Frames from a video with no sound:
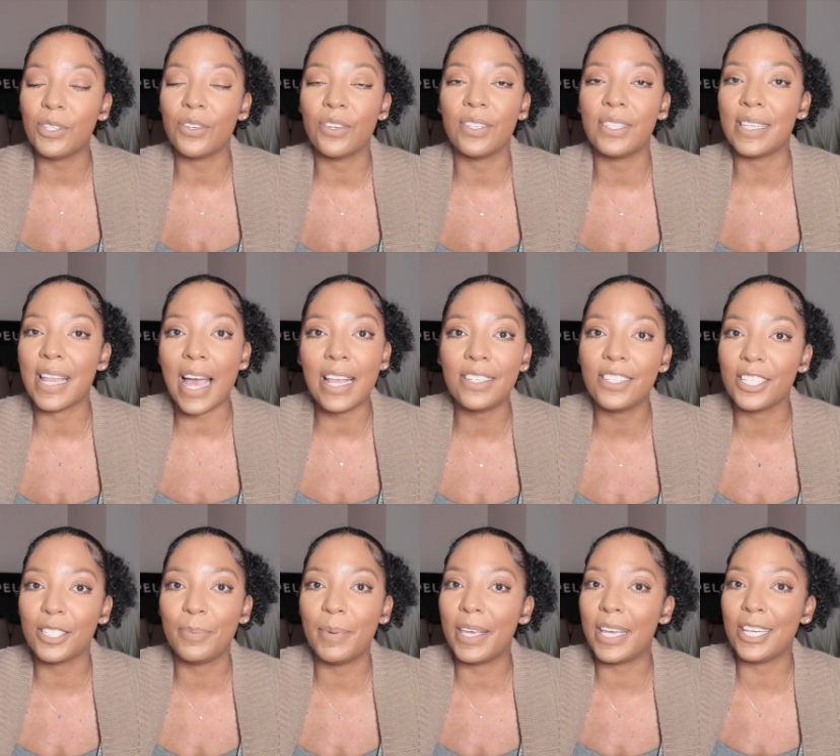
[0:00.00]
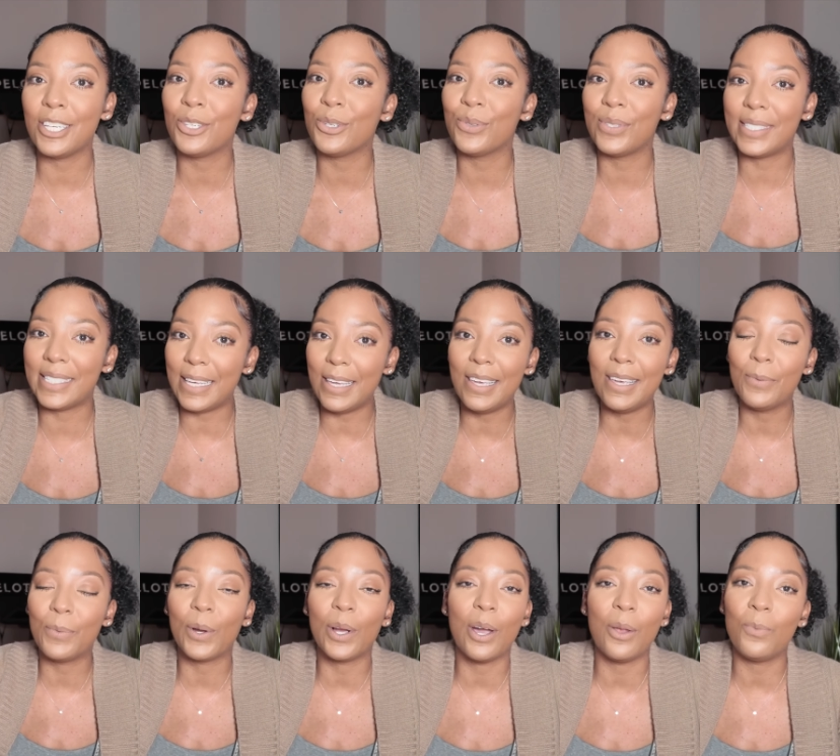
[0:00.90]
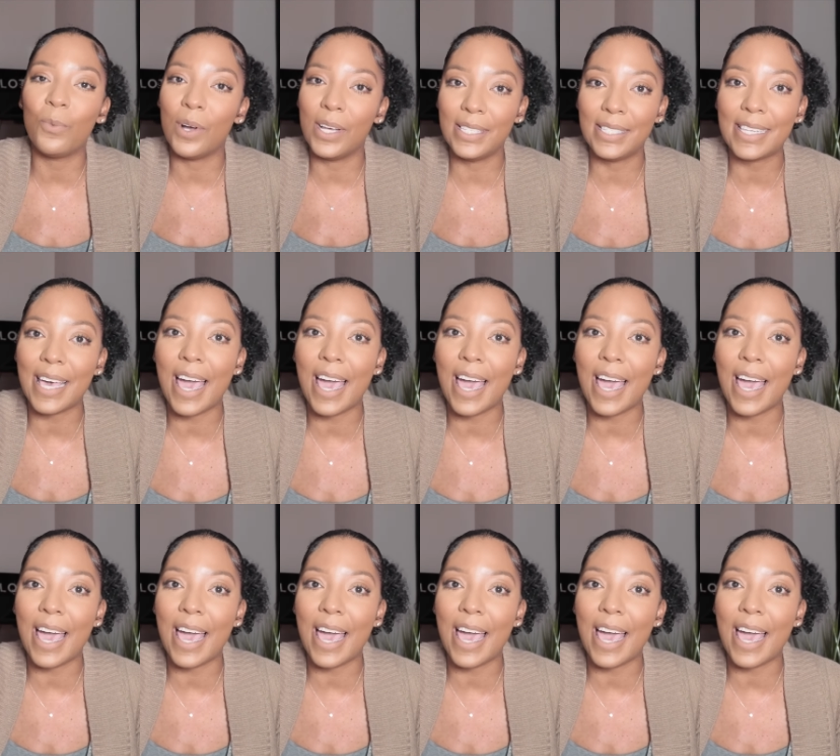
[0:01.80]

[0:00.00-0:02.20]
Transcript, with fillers: So it's not just because you see we're on one